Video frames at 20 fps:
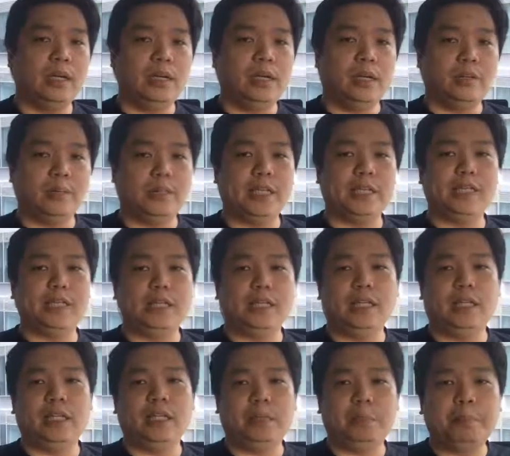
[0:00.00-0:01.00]

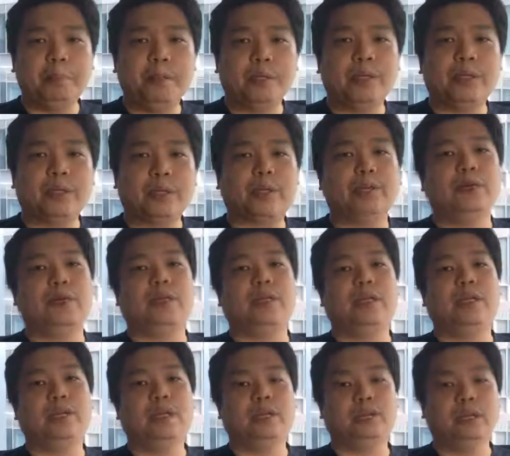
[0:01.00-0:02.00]
basically deploy your
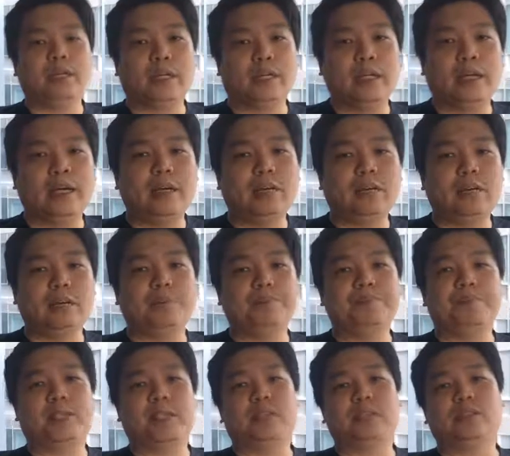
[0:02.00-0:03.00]
code into the cloud.
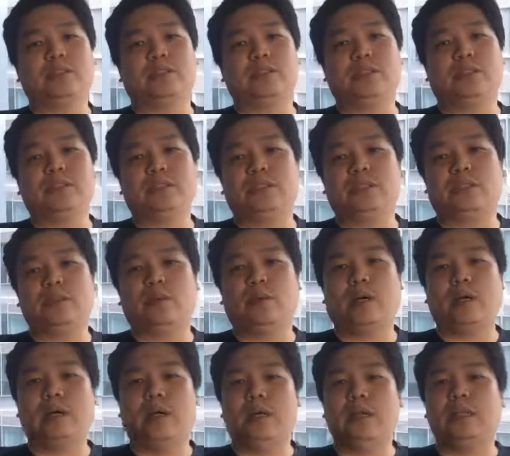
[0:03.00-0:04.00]
And so that's
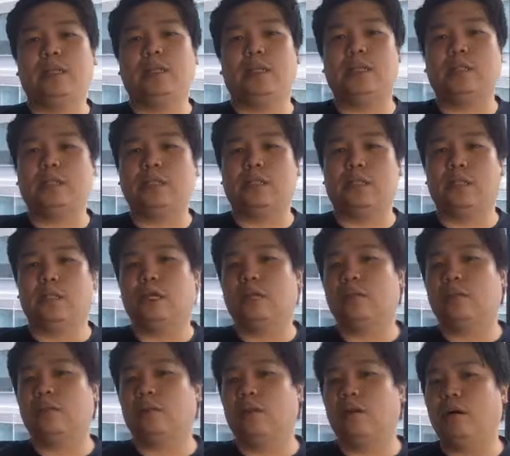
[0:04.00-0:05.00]
why there's a
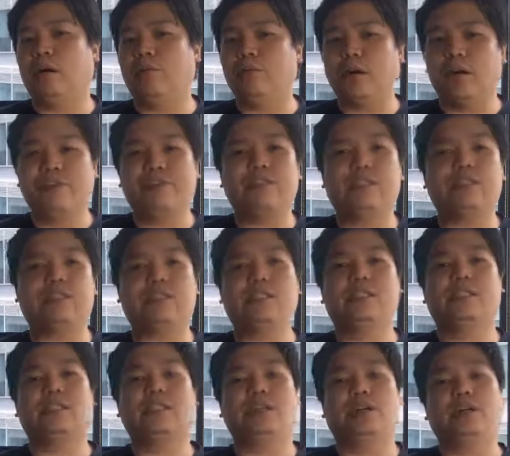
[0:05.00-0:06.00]
lot of
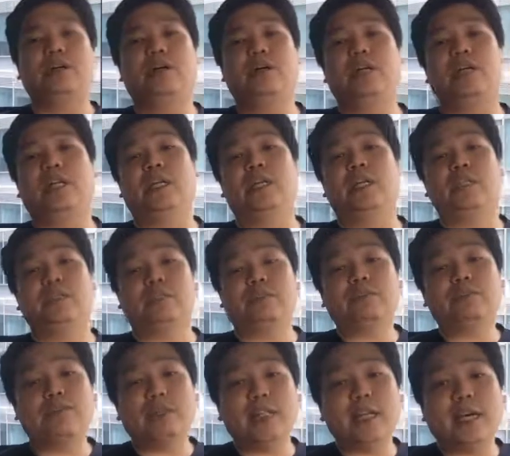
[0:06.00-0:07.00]
emphasis on
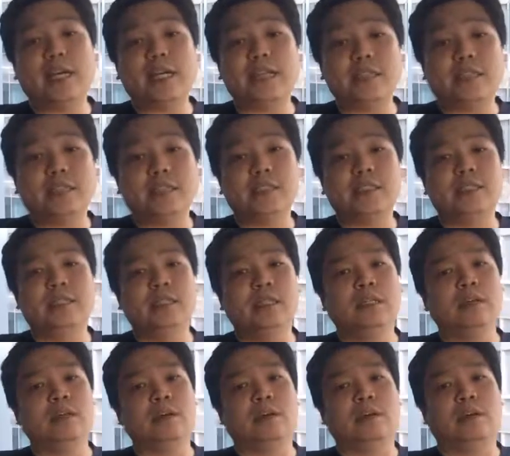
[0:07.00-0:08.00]
serverless,
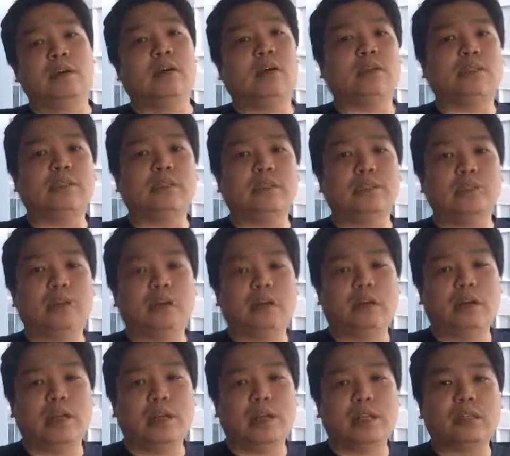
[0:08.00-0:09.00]
also
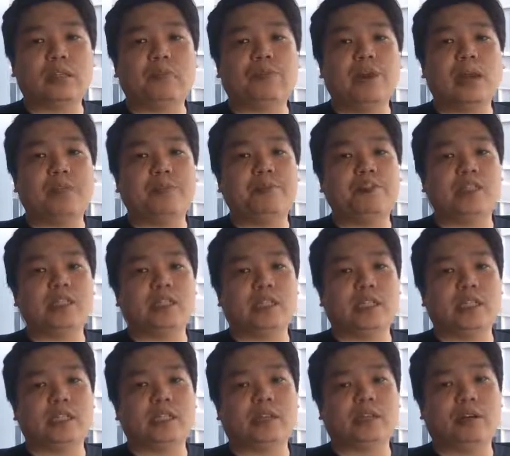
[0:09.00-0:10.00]
a lot of
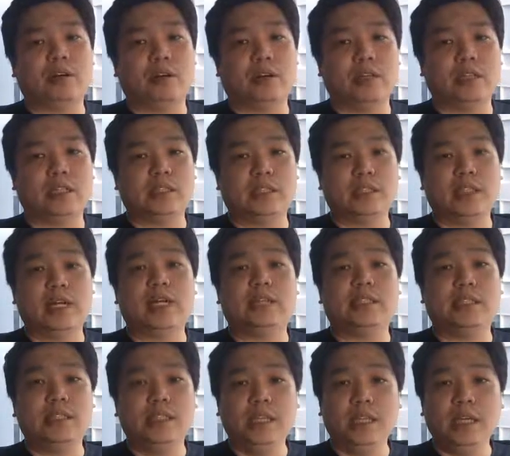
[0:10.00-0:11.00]
emphasis on
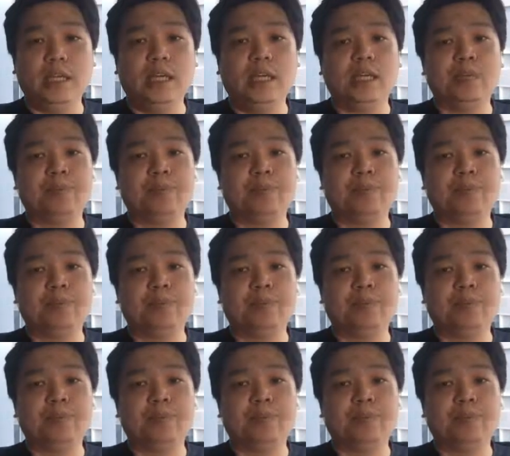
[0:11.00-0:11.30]
CI/CD,